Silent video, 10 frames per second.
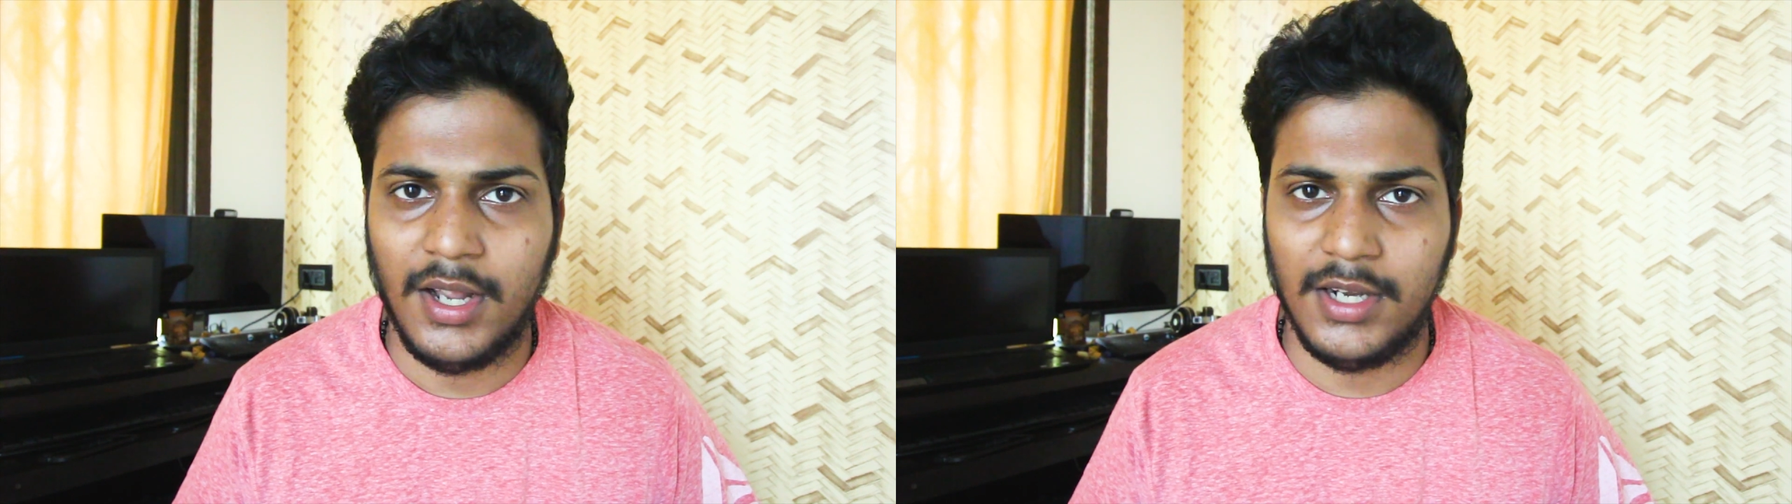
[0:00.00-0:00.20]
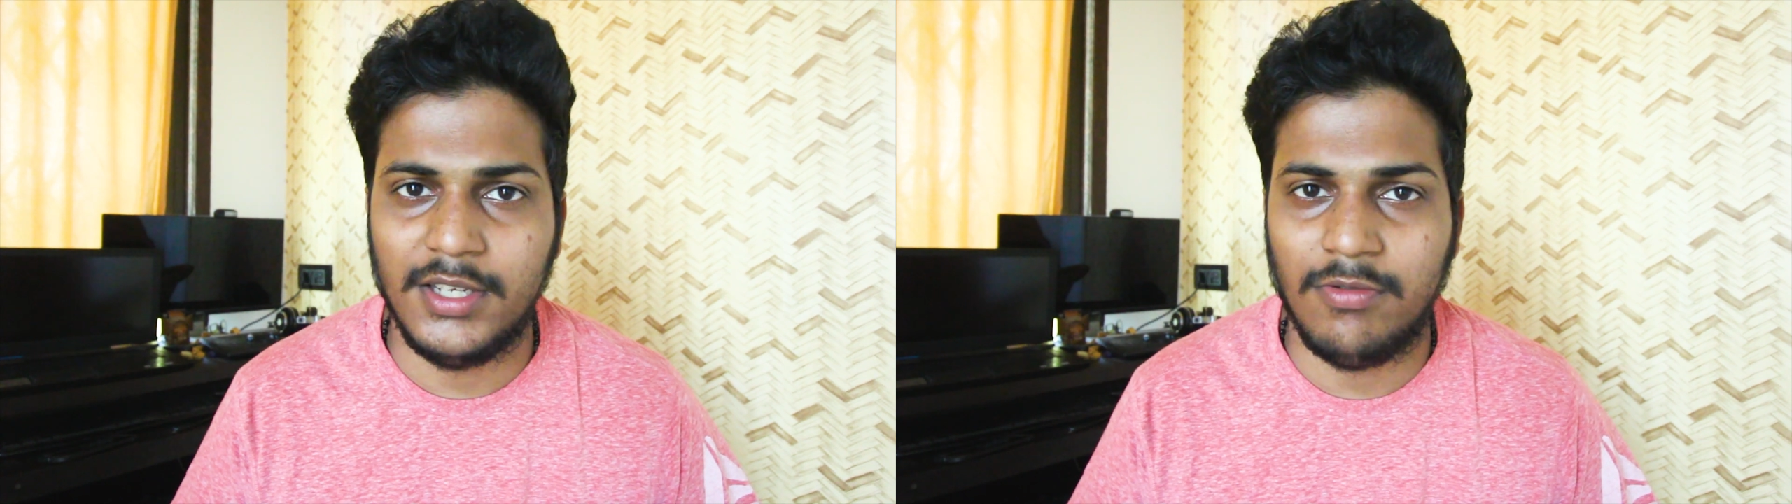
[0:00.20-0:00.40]

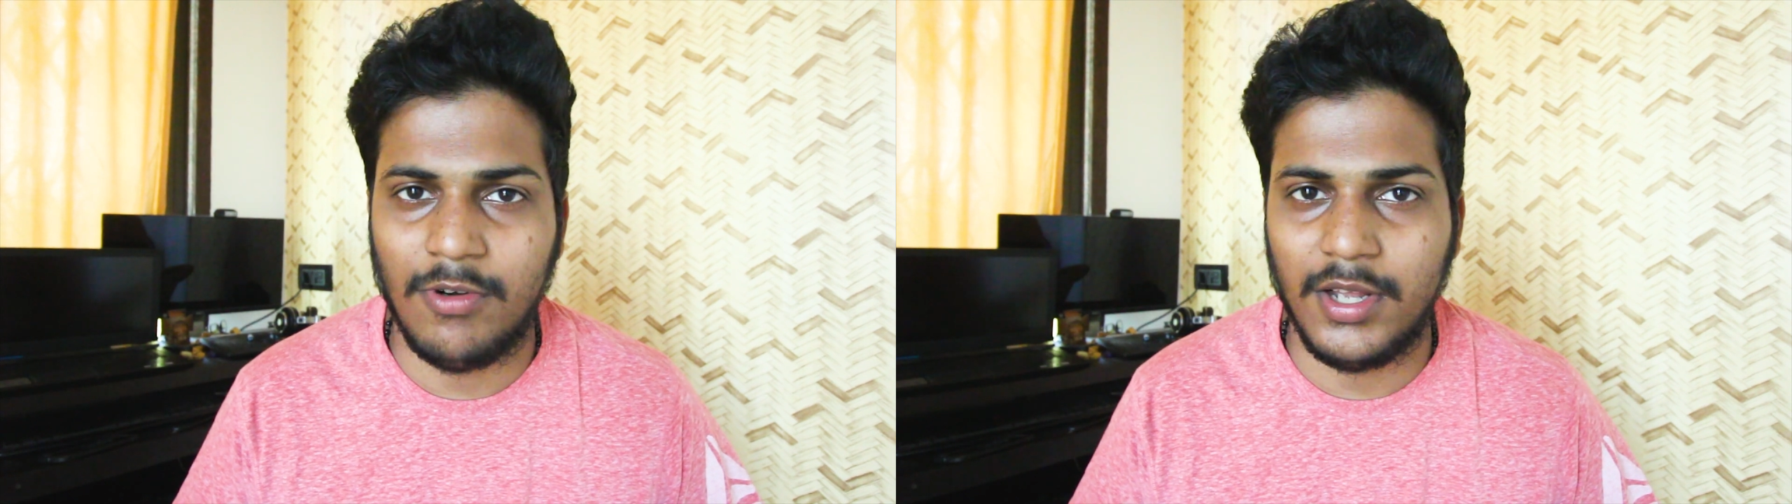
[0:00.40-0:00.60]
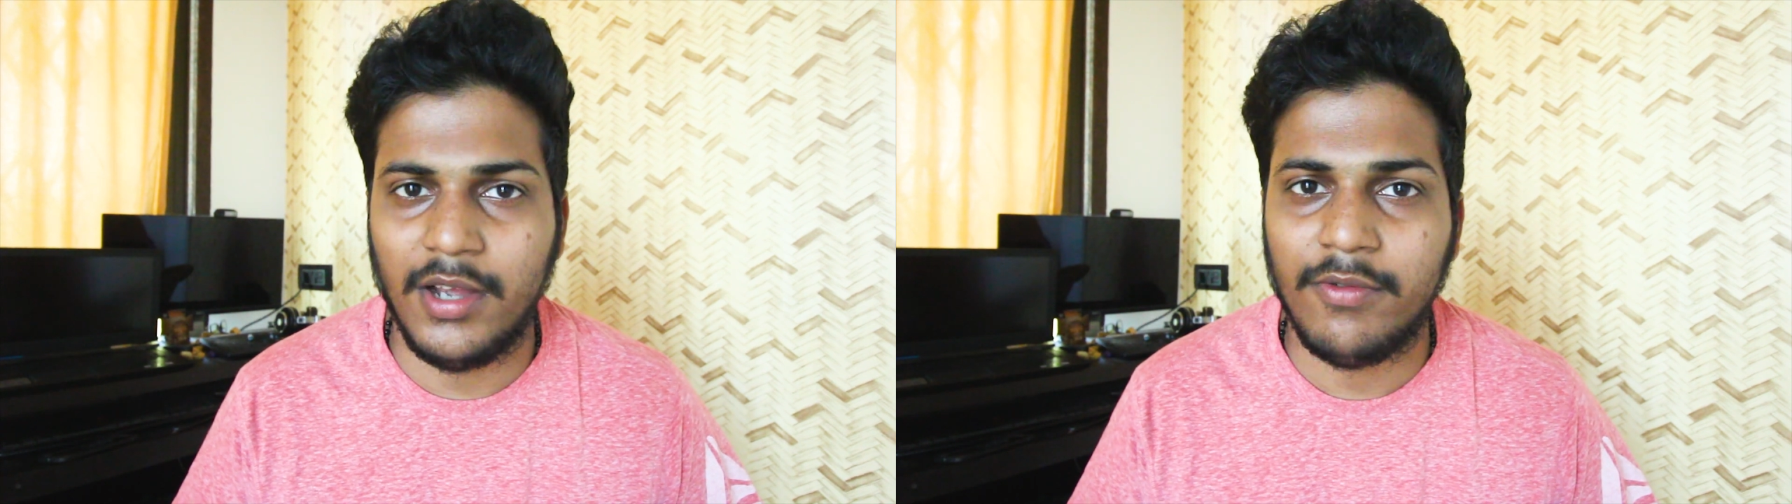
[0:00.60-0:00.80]
at least
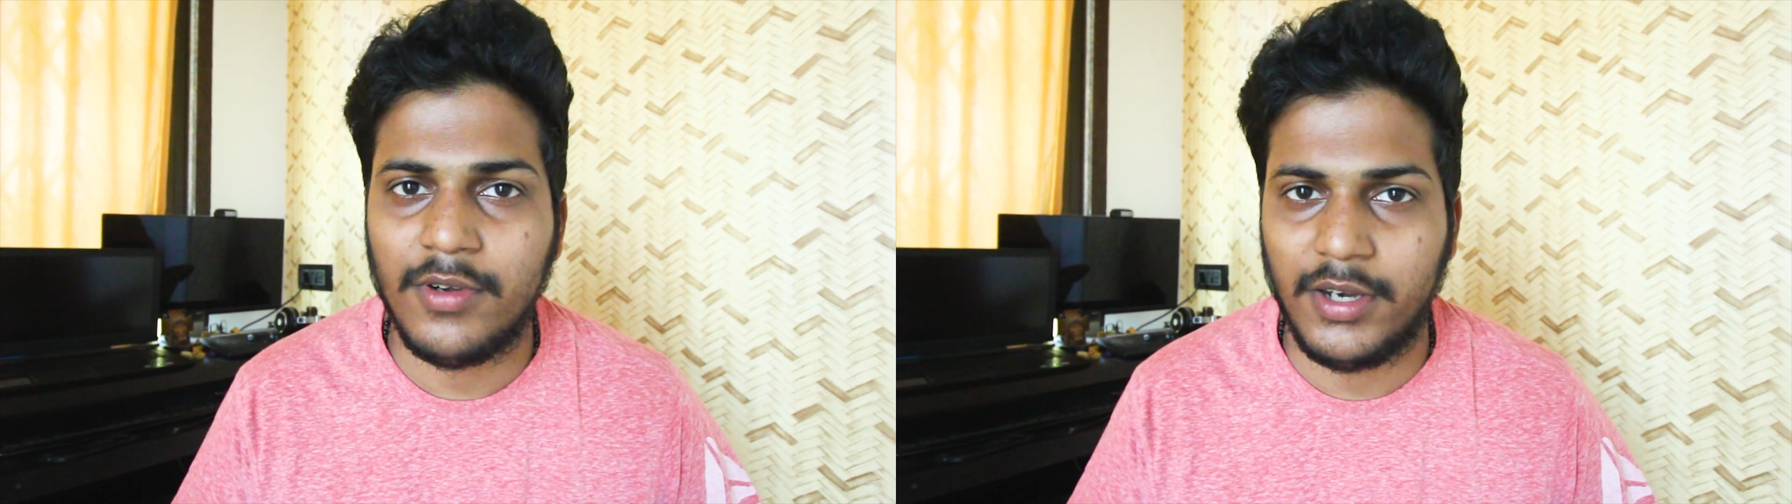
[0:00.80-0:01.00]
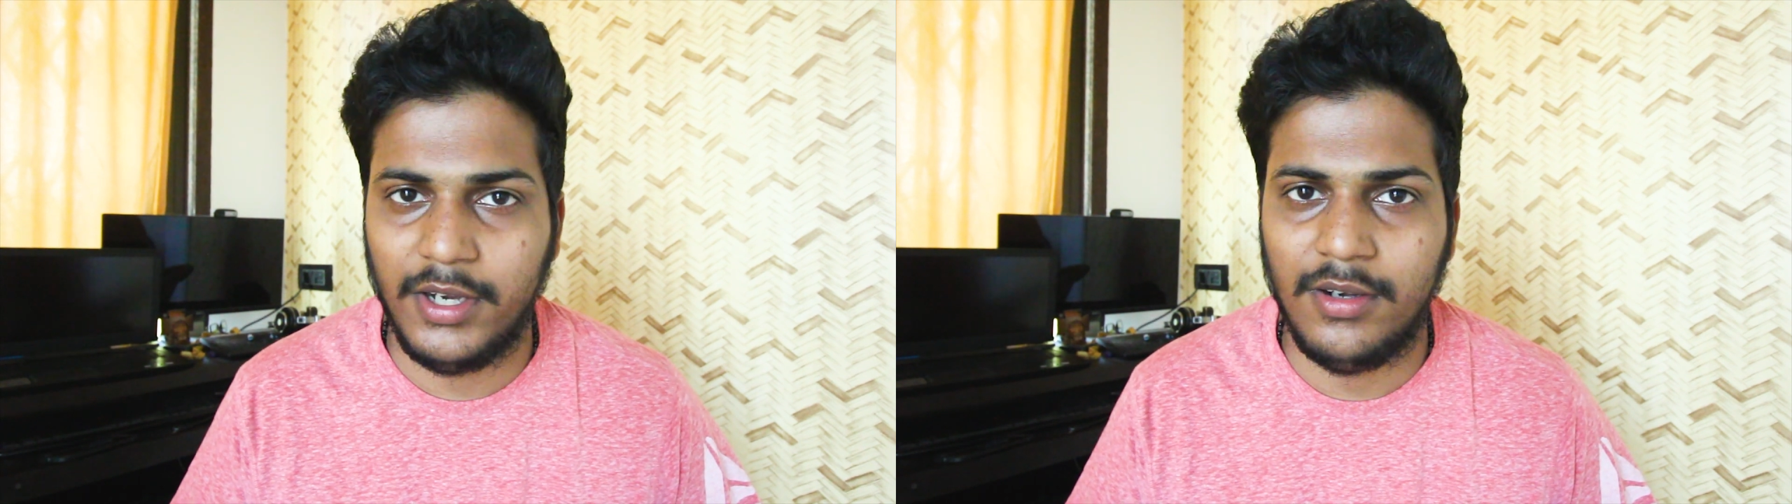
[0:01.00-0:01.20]
what i've
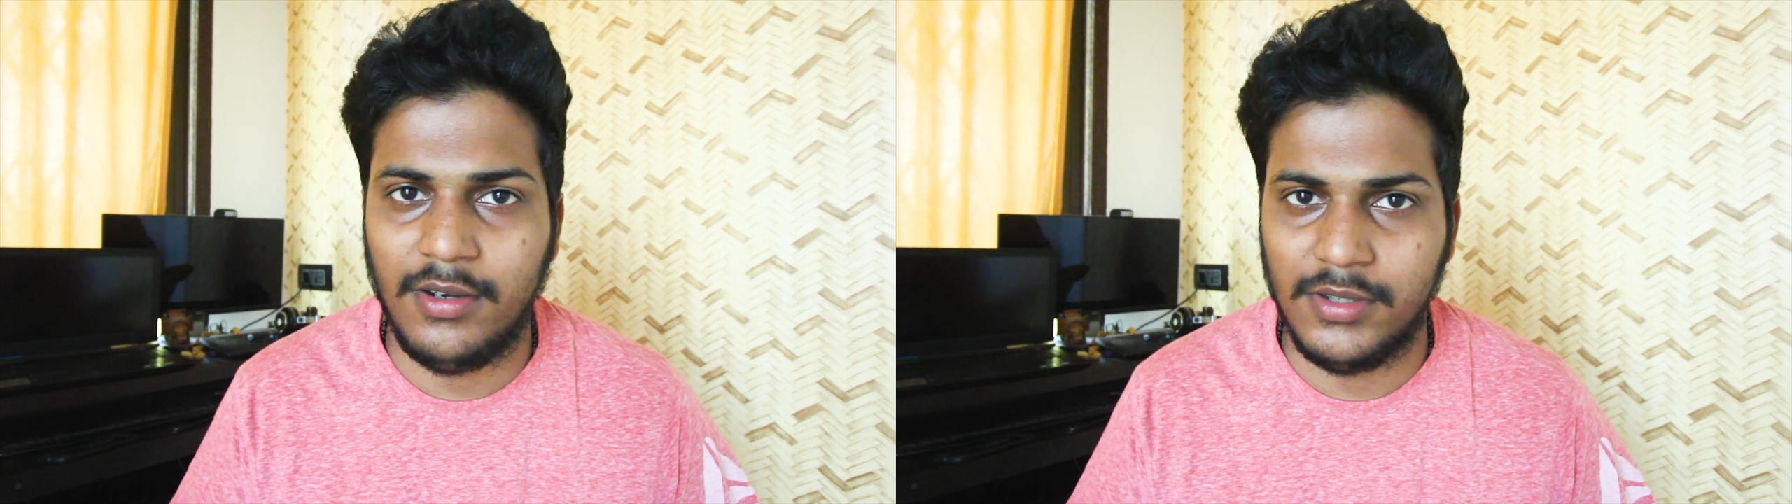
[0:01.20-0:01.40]
tried